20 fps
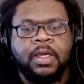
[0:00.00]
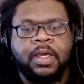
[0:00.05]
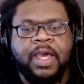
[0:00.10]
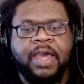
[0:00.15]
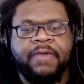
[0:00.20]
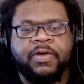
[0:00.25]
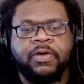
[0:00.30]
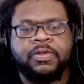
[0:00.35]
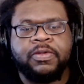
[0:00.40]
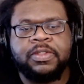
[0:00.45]

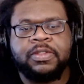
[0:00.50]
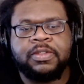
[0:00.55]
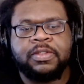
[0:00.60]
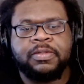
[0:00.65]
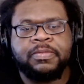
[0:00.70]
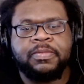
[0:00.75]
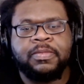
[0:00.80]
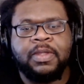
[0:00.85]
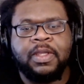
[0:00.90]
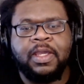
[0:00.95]
Hey
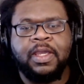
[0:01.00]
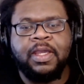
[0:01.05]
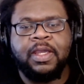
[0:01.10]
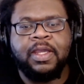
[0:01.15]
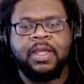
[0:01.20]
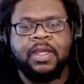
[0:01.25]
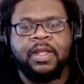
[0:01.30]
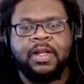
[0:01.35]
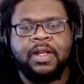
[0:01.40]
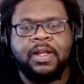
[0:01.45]
folks,
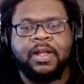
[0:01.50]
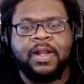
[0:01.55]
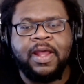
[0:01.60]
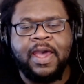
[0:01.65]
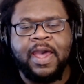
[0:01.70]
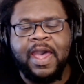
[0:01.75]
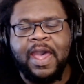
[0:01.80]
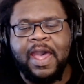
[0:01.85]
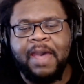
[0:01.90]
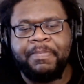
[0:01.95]
and
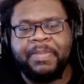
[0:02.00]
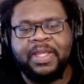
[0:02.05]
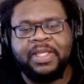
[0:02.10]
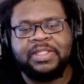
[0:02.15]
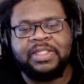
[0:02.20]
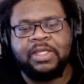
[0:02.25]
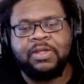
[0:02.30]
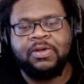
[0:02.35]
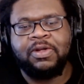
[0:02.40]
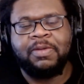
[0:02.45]
happy
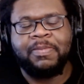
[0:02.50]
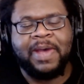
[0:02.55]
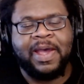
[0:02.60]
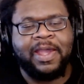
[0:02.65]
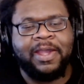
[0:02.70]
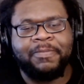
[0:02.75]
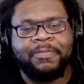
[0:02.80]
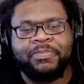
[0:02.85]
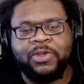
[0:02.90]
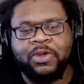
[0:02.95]
Cinco de
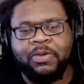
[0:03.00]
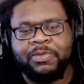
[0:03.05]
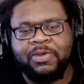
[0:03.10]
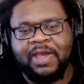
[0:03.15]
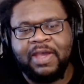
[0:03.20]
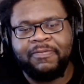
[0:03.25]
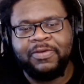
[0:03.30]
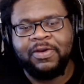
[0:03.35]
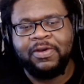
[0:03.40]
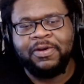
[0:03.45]
Mayo. Hope you
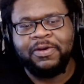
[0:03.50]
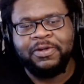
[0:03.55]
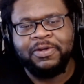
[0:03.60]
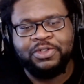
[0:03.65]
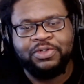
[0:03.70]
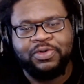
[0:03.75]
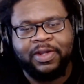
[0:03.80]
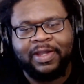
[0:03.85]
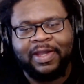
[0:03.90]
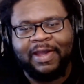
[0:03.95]
have your
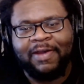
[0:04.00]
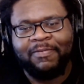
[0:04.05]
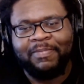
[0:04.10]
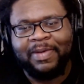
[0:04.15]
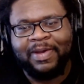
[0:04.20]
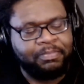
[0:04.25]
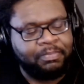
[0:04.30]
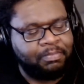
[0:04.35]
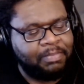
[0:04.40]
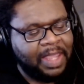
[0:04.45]
drink. I have
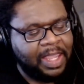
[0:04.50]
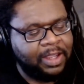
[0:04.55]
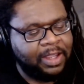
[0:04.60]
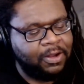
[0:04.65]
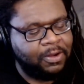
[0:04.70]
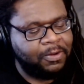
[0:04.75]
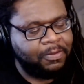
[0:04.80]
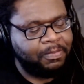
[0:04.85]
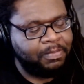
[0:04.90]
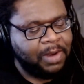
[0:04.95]
my
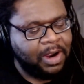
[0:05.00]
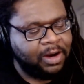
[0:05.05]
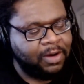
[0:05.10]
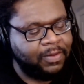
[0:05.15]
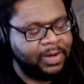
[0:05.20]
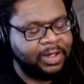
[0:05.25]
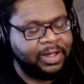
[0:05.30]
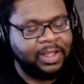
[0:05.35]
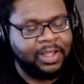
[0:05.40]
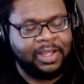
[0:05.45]
mango
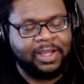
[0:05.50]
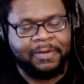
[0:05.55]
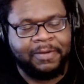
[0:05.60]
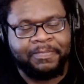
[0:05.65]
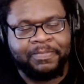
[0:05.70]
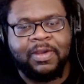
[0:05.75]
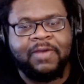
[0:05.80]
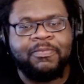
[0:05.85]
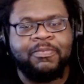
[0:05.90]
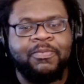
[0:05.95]
margarita
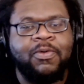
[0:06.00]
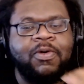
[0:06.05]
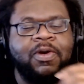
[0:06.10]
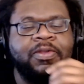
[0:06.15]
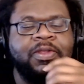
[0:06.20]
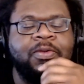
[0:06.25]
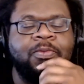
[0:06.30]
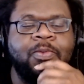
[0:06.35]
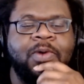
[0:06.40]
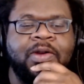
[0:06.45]
here. I have more
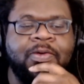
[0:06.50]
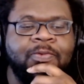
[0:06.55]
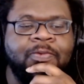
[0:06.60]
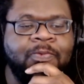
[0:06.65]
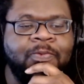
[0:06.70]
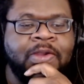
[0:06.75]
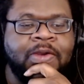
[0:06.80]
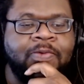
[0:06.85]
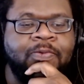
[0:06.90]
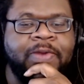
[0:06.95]
than one
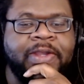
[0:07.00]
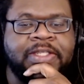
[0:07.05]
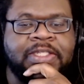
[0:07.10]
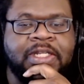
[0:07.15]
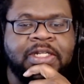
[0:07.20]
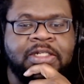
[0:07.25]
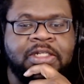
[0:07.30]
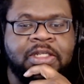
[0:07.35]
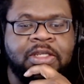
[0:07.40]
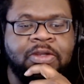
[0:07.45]

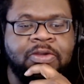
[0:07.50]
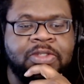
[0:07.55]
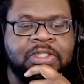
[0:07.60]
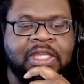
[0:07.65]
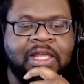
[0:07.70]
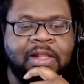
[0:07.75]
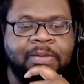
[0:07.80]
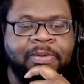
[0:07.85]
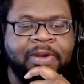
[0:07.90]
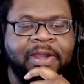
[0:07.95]
reason to
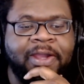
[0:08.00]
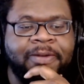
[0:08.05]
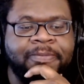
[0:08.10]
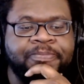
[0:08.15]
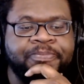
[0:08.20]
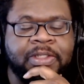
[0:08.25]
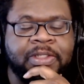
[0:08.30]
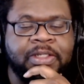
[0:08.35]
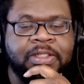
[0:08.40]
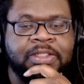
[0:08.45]
celebrate.
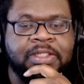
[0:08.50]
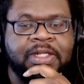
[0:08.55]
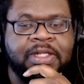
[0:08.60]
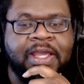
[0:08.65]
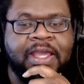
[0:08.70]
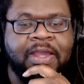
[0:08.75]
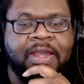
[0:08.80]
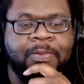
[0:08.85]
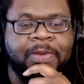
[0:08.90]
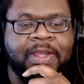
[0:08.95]

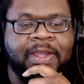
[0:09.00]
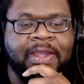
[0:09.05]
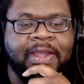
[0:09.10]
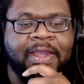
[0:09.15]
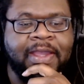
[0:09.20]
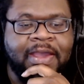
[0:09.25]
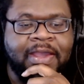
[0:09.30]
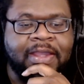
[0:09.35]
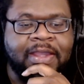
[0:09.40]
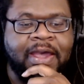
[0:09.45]
Today
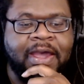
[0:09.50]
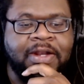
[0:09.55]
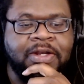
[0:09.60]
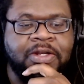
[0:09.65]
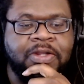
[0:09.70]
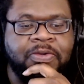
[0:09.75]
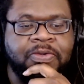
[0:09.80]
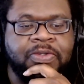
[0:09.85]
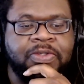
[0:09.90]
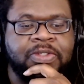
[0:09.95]
we got
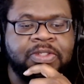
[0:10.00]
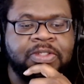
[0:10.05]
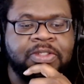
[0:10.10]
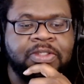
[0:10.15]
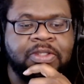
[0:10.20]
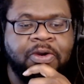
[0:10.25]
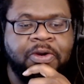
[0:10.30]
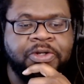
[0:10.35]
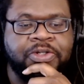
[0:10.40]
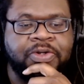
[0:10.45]
new
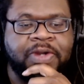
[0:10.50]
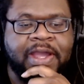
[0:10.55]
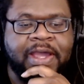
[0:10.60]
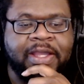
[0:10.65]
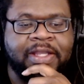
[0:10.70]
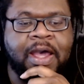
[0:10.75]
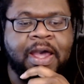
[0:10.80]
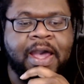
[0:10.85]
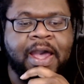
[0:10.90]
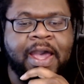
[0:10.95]
Star
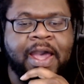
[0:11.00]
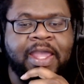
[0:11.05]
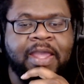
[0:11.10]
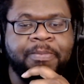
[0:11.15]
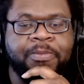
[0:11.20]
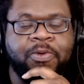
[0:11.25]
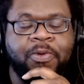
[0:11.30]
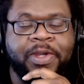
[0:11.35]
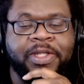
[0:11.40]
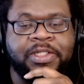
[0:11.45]
Trek. I
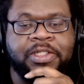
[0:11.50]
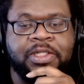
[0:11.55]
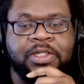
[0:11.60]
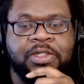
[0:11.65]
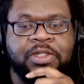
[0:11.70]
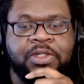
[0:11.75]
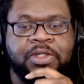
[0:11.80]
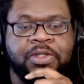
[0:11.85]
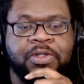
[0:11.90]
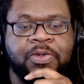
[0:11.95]
am going to
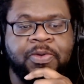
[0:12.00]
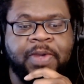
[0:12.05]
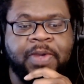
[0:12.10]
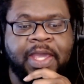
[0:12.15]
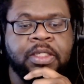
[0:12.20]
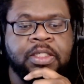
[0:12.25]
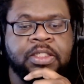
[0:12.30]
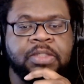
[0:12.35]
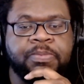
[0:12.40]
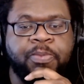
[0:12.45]
do
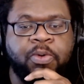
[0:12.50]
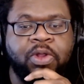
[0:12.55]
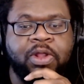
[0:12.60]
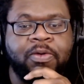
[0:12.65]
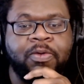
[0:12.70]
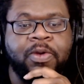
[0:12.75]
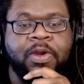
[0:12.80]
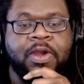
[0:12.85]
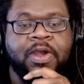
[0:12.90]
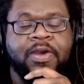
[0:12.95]
a
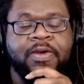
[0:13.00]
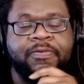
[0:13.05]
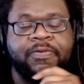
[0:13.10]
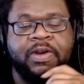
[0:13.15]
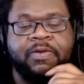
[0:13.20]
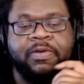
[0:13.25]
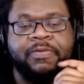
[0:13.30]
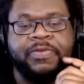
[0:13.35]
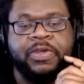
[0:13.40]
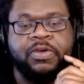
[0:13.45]

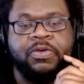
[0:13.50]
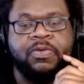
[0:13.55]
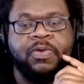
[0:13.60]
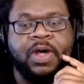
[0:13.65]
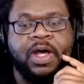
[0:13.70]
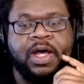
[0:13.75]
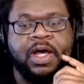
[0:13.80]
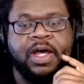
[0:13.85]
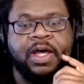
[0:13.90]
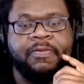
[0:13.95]
spoiler-free
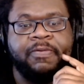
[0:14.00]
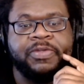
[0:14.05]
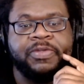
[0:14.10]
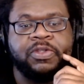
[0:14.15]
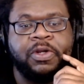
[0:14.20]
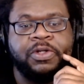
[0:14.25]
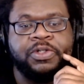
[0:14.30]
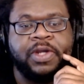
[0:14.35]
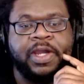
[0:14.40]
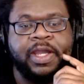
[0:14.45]
review of
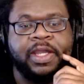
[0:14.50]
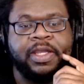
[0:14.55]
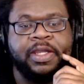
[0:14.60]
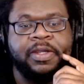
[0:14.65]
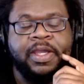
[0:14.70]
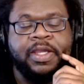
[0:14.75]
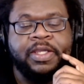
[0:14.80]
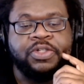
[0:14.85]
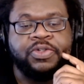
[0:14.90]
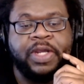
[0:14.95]
Star Trek
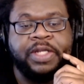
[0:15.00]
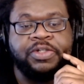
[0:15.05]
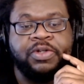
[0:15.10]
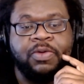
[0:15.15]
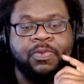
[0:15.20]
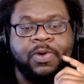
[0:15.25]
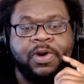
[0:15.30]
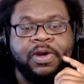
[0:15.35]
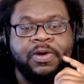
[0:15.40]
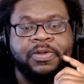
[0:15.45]
Strange
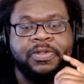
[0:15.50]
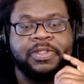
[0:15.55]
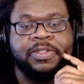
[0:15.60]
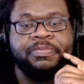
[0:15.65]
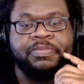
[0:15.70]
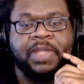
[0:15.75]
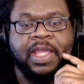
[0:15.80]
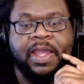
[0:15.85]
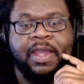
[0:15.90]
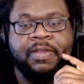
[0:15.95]
New
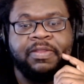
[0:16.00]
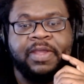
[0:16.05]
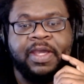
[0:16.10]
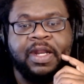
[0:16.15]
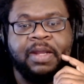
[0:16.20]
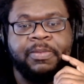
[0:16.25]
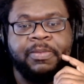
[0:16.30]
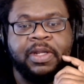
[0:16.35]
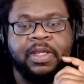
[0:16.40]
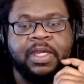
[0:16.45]
Worlds, and
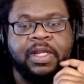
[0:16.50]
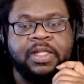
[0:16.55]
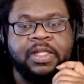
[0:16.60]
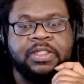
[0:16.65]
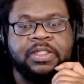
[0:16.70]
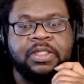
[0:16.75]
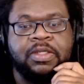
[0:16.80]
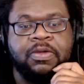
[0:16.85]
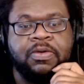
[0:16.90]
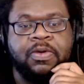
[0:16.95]
then I'm going to get
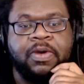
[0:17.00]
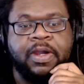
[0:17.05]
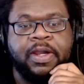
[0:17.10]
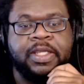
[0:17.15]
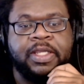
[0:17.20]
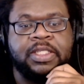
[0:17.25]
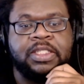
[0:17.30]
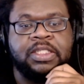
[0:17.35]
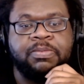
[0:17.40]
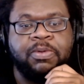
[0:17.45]
into
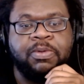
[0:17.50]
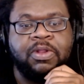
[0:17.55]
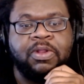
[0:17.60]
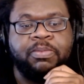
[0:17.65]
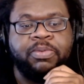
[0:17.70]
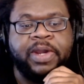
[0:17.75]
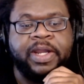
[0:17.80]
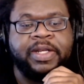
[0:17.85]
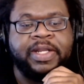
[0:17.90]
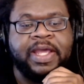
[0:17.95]
a spoiler
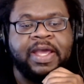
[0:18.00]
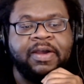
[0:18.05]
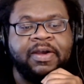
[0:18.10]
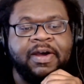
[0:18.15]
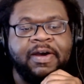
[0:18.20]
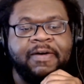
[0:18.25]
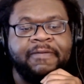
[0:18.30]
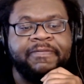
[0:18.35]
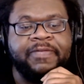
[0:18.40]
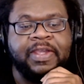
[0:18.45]
breakdown
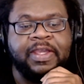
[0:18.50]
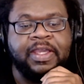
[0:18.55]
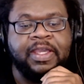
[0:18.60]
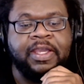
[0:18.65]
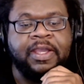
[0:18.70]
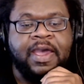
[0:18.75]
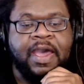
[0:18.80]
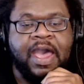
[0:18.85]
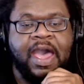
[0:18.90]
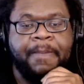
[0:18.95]
of
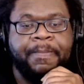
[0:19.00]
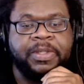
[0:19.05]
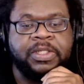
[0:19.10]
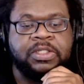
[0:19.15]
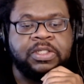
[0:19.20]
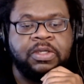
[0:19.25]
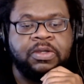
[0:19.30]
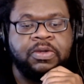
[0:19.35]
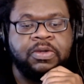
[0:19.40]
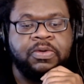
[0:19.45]
the
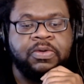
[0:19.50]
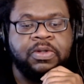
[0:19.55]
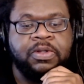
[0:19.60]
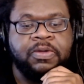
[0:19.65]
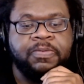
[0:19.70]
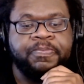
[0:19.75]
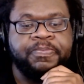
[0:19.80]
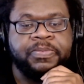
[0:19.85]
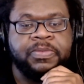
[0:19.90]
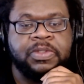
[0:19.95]
episode
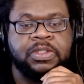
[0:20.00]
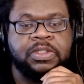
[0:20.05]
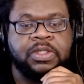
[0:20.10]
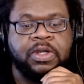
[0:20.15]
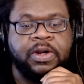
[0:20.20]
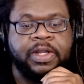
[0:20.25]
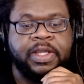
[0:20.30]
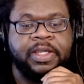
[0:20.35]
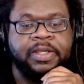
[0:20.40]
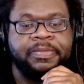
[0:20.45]

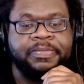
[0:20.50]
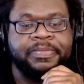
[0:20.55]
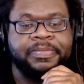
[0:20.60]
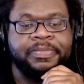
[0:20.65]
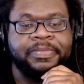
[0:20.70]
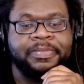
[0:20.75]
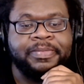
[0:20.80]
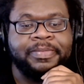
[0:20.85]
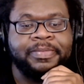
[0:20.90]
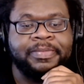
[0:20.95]
starting
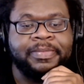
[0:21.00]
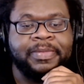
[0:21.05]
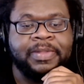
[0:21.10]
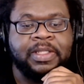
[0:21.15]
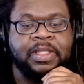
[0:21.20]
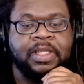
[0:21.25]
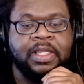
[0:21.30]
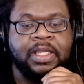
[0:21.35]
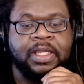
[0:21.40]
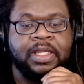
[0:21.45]

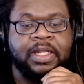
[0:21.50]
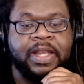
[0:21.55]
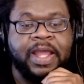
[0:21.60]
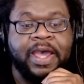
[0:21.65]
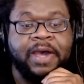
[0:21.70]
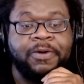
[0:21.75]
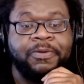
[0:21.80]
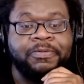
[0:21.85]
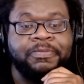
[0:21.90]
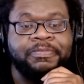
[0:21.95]
now.